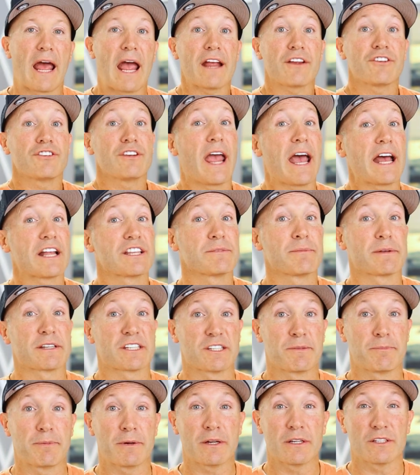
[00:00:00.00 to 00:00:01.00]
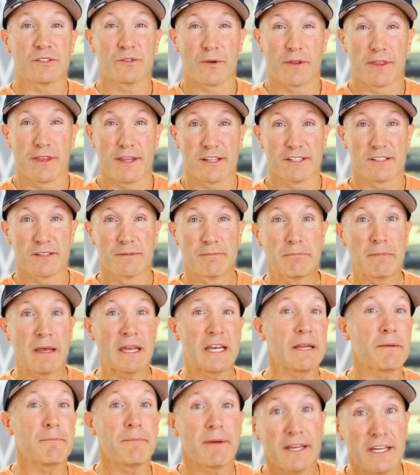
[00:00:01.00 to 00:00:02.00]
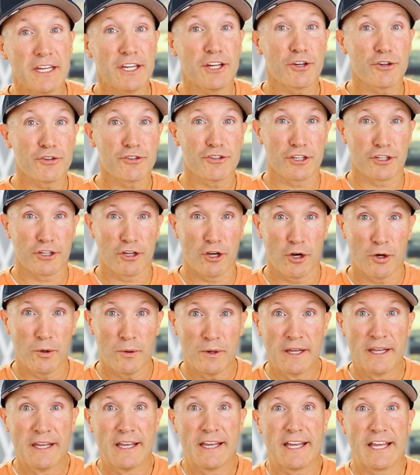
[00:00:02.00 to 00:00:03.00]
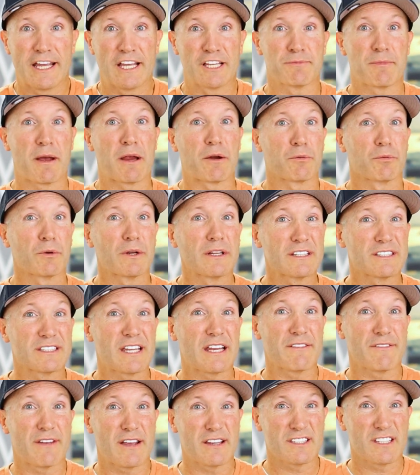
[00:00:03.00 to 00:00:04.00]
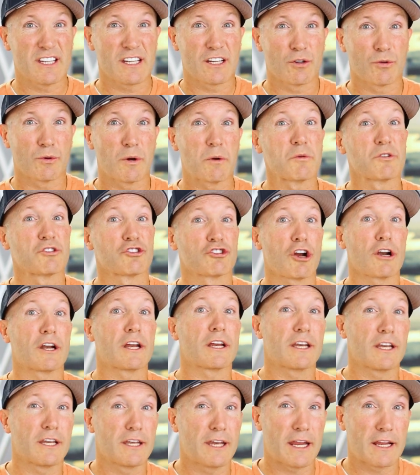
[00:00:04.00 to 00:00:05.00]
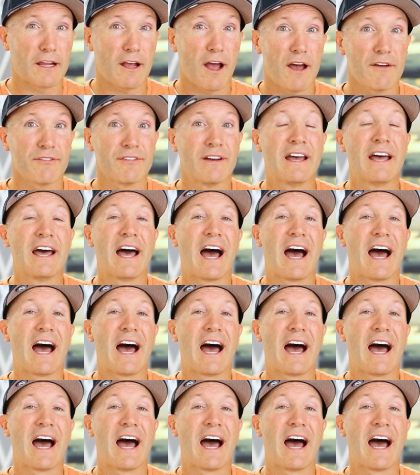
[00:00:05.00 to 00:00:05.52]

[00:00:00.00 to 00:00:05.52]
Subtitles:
I actually had some experience with this many, many years ago as my real estate investing career was starting to take off.